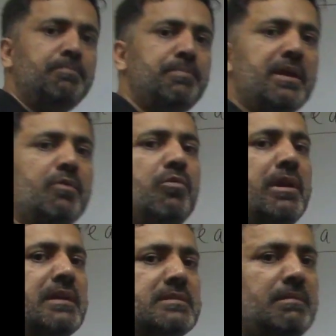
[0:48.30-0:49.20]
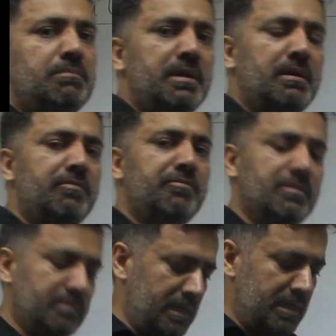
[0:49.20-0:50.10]
take one example
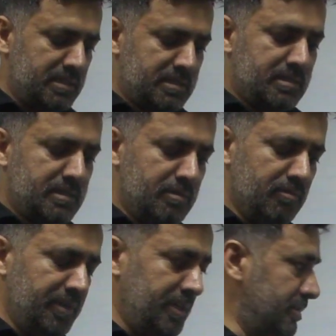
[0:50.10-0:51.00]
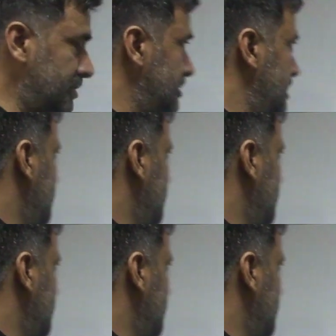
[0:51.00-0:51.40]
from the last video,